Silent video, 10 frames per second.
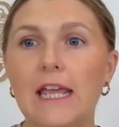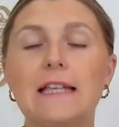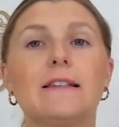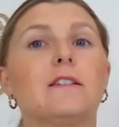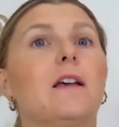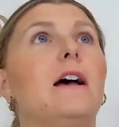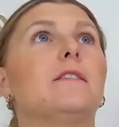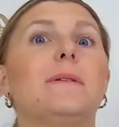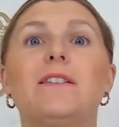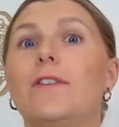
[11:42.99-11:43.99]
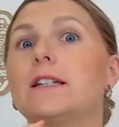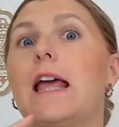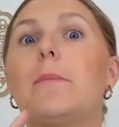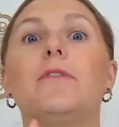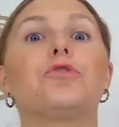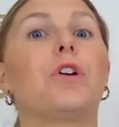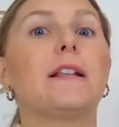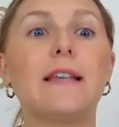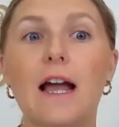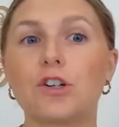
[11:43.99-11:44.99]
Is this a specific type of
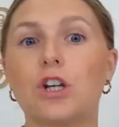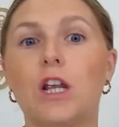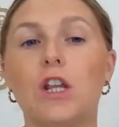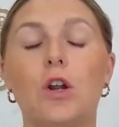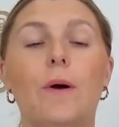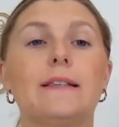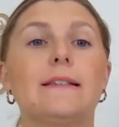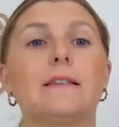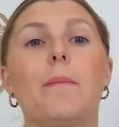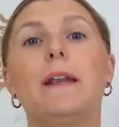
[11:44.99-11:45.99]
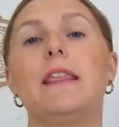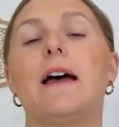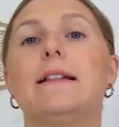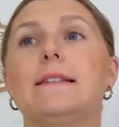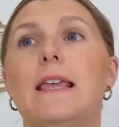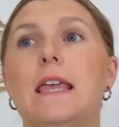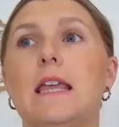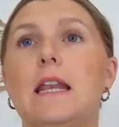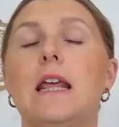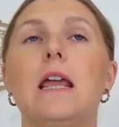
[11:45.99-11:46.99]
transaction? Is it somebody that's
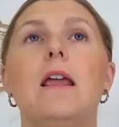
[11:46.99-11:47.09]
in,